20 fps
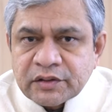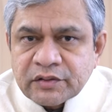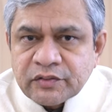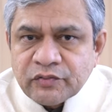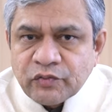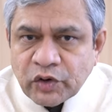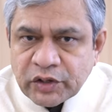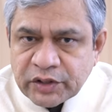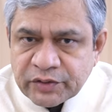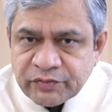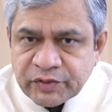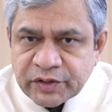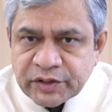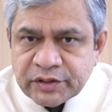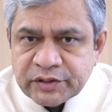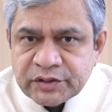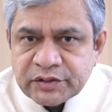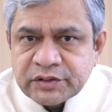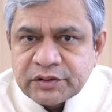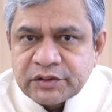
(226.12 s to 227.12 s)

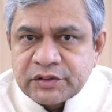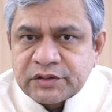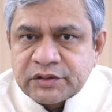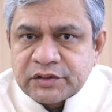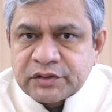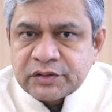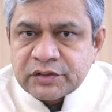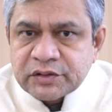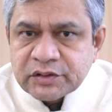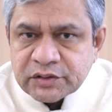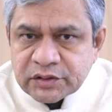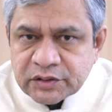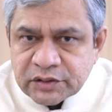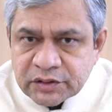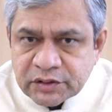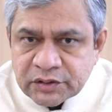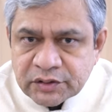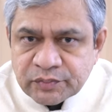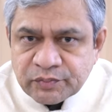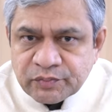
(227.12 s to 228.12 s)
Whatever
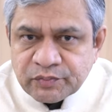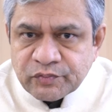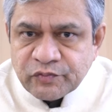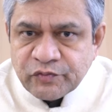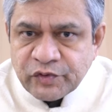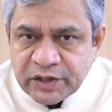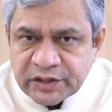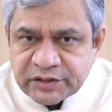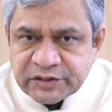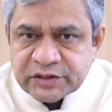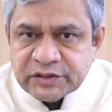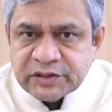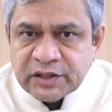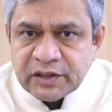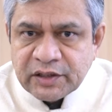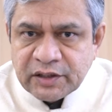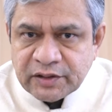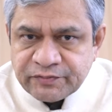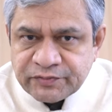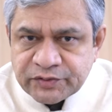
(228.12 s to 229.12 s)
villages are
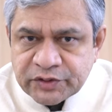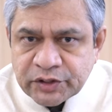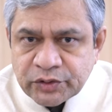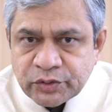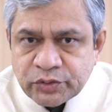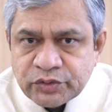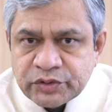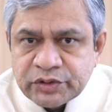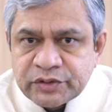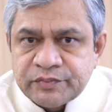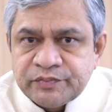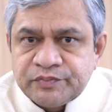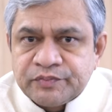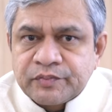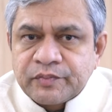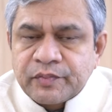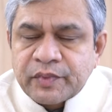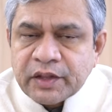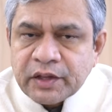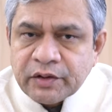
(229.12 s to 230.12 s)
left out,
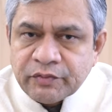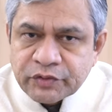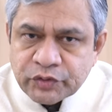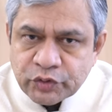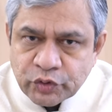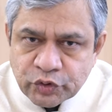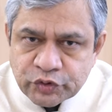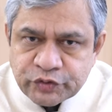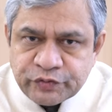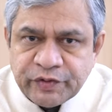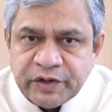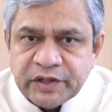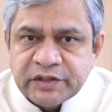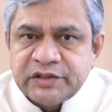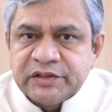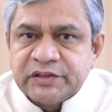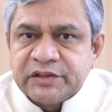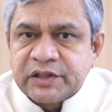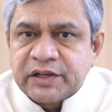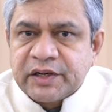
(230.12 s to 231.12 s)
even those
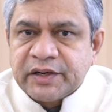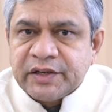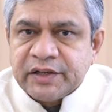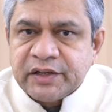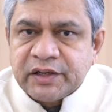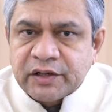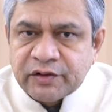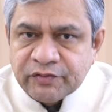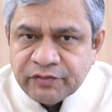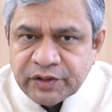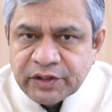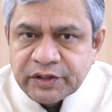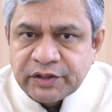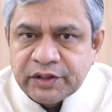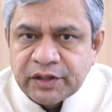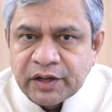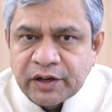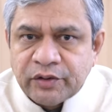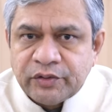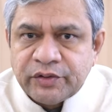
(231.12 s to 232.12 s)
villages are getting covered
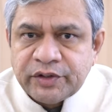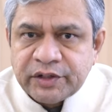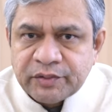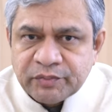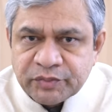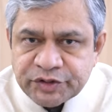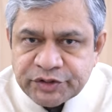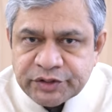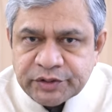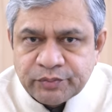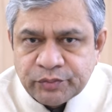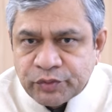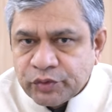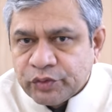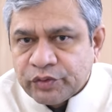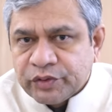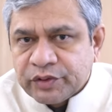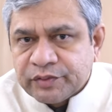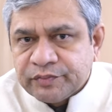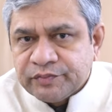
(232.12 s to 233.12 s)
now in a mission
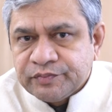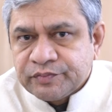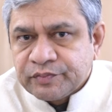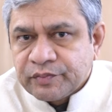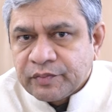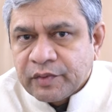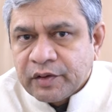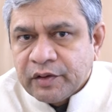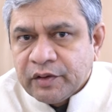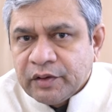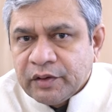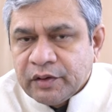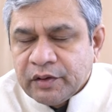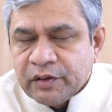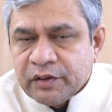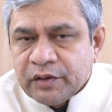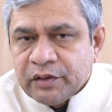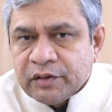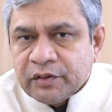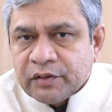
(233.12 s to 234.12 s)
mode.
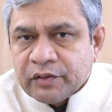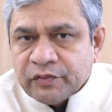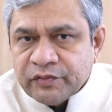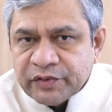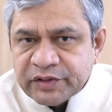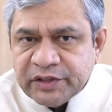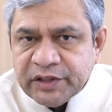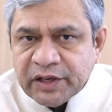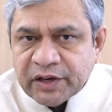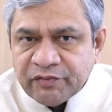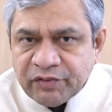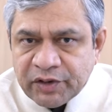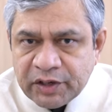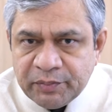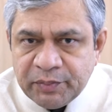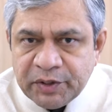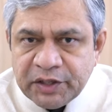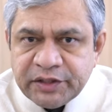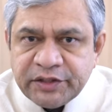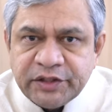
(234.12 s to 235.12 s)
With the
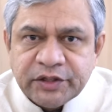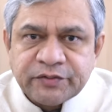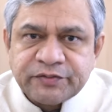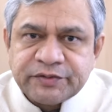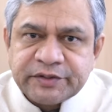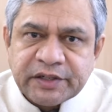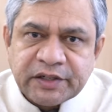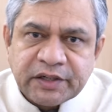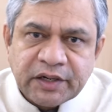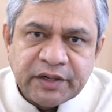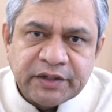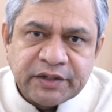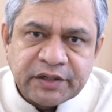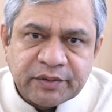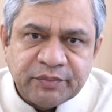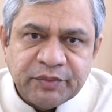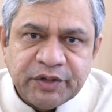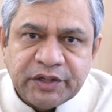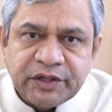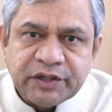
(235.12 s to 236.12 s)
availability of satellite
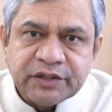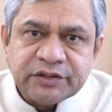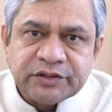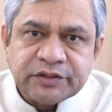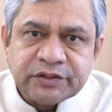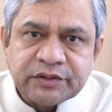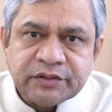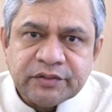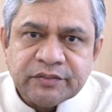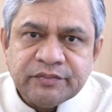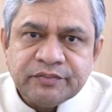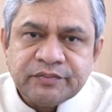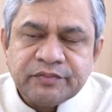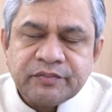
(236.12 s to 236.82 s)
communication,